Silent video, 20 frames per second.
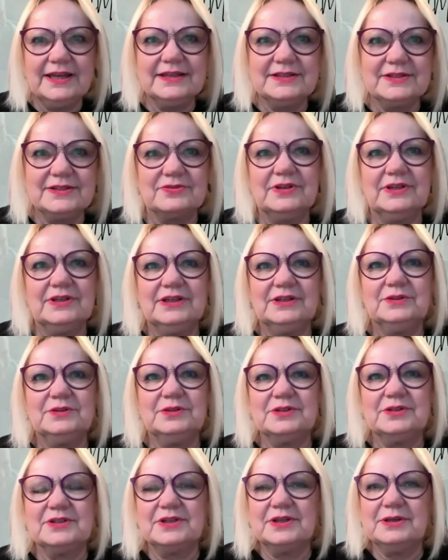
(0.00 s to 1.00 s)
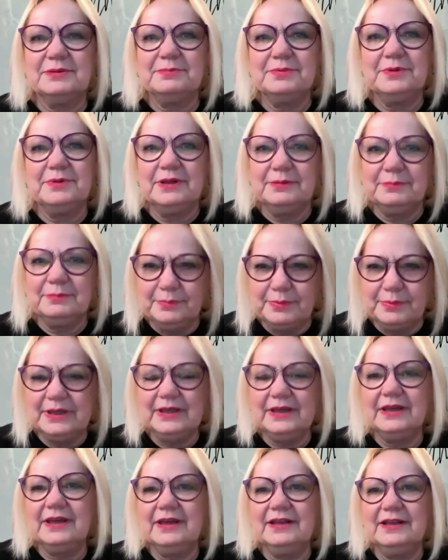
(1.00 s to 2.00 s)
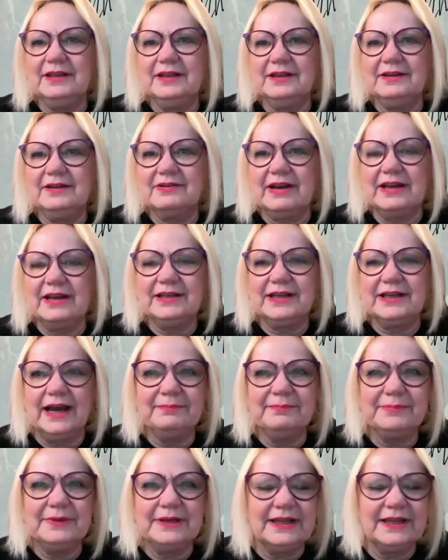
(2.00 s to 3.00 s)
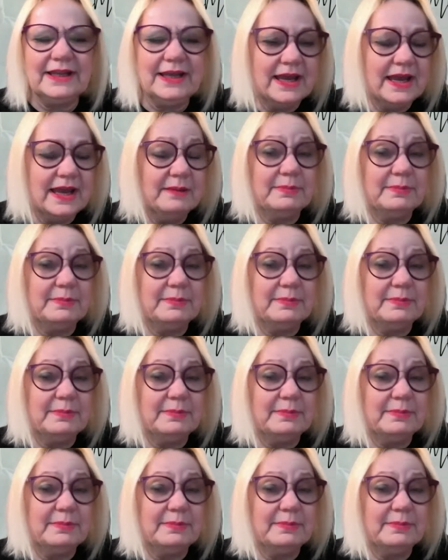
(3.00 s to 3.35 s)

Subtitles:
it's really good to see and be in a great company.